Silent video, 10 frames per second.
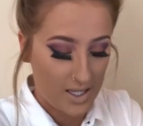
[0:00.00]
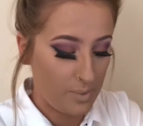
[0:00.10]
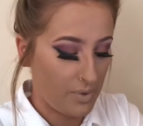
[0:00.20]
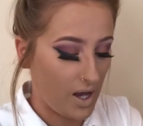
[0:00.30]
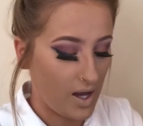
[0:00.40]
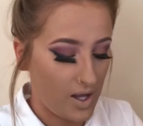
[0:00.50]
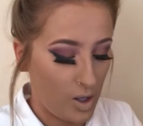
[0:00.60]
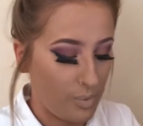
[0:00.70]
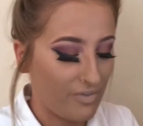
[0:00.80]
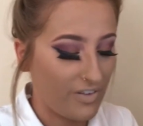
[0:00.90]
keep your eye
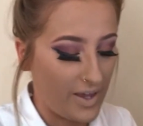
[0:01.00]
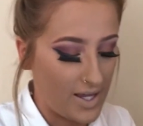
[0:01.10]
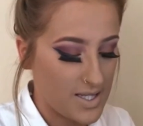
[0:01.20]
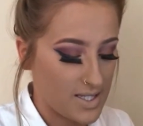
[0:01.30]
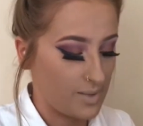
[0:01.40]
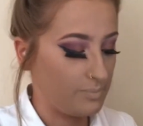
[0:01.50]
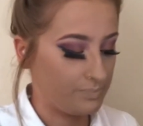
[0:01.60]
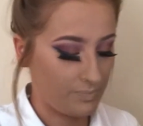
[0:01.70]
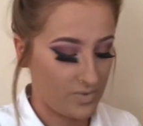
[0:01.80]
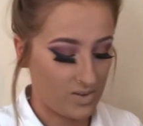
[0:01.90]
open for that
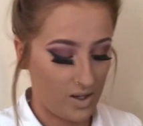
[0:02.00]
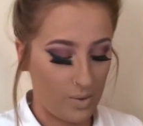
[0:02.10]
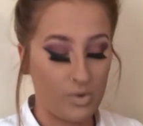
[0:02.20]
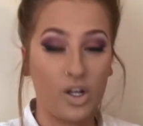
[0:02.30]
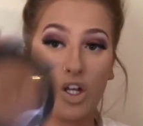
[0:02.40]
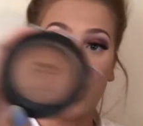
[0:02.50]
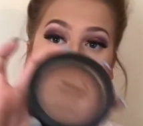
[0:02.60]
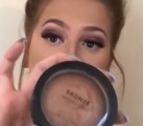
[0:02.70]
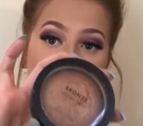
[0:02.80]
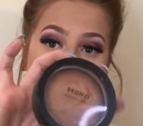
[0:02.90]
so I'm gonna
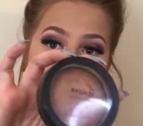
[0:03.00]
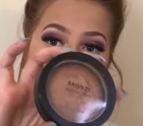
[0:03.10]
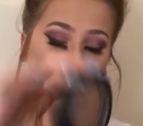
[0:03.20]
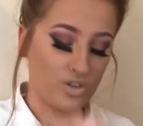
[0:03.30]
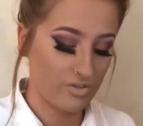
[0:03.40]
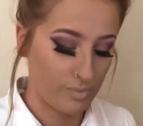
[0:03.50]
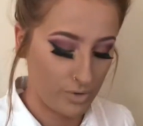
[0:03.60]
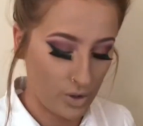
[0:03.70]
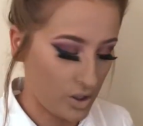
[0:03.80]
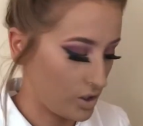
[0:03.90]
use my bronzer from
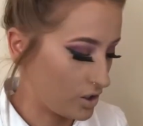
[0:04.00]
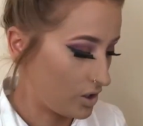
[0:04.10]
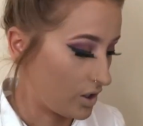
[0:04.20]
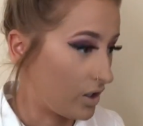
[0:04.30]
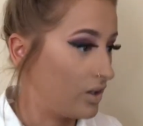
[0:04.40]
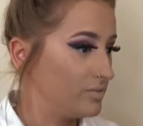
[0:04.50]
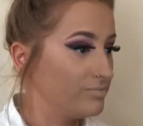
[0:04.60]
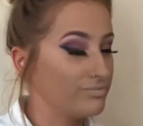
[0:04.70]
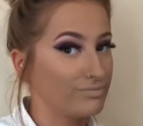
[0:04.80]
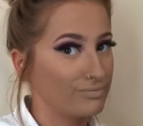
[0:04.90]
New Look like
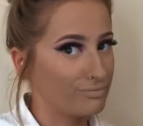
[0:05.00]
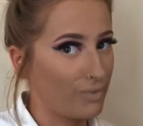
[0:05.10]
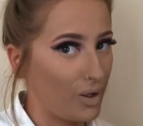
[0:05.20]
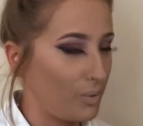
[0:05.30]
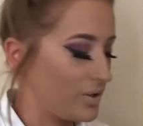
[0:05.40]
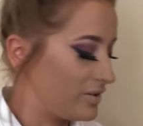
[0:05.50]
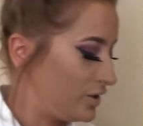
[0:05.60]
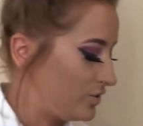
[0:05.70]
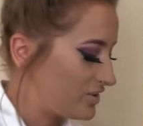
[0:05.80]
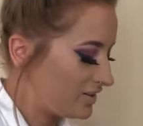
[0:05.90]
I always use